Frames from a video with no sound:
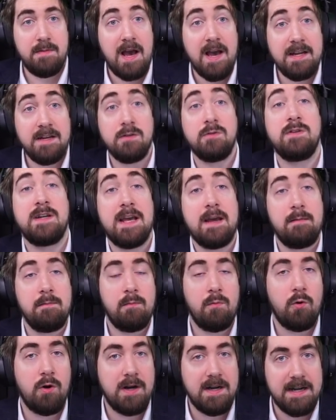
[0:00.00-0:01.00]
I don't gain
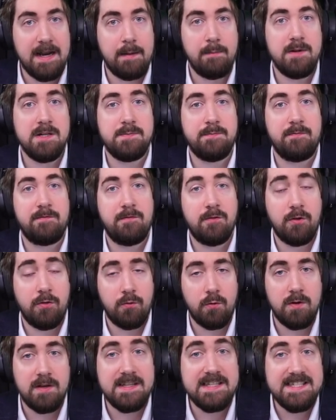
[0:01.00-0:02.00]
more damage for
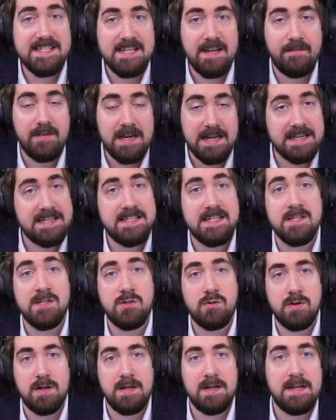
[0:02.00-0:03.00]
throwing 7 Essence
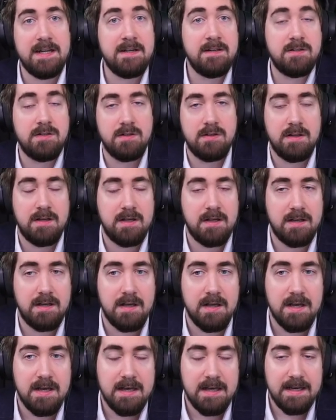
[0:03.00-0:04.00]
Drain into the
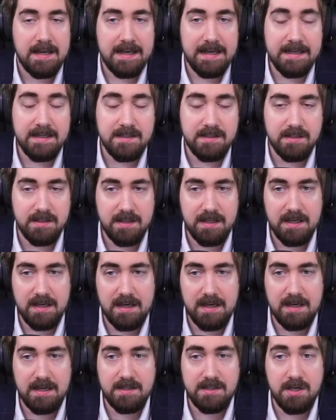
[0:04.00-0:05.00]

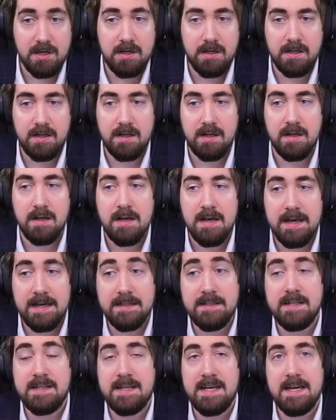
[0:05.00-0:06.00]
target.
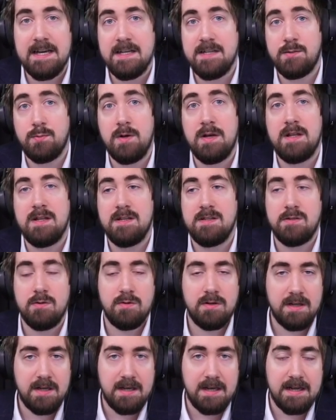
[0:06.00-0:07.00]
And Decay as well is
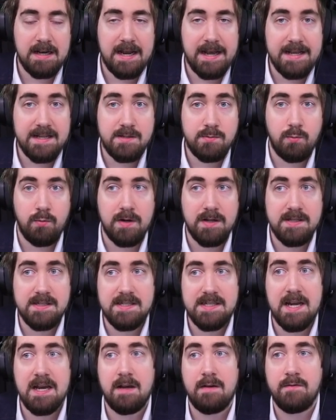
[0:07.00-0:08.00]
only, it adds 1
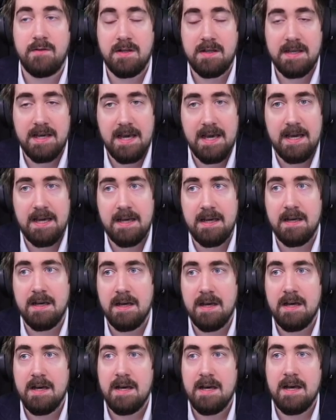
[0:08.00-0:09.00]
stack of Decay,
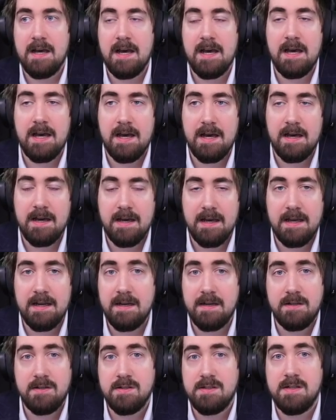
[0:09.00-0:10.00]
and
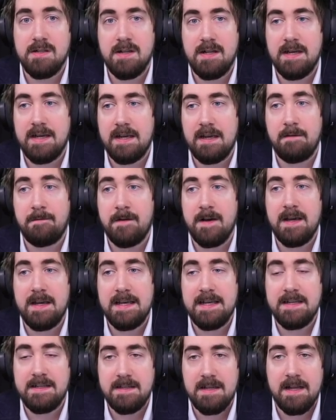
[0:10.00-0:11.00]
it doesn't like, if I
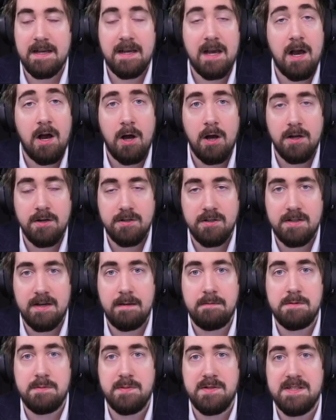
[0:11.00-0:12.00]
hit like 100
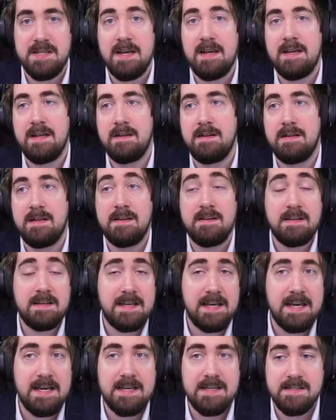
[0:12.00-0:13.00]
times per second, the
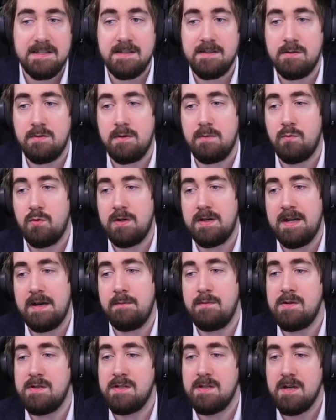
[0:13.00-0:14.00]
Decay isn't doing more
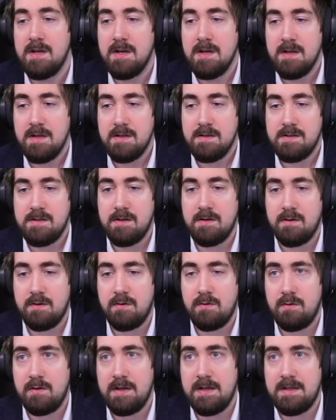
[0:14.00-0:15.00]
damage.
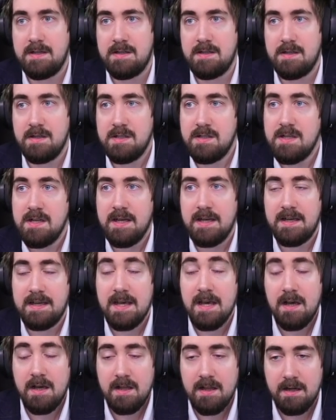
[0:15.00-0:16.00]
So it doesn't like
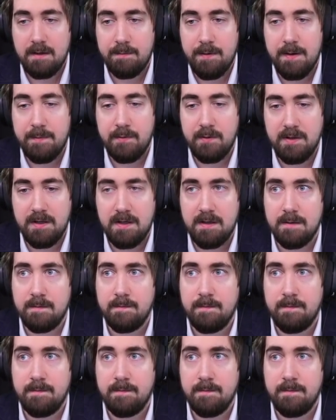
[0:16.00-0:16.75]
calculate properly.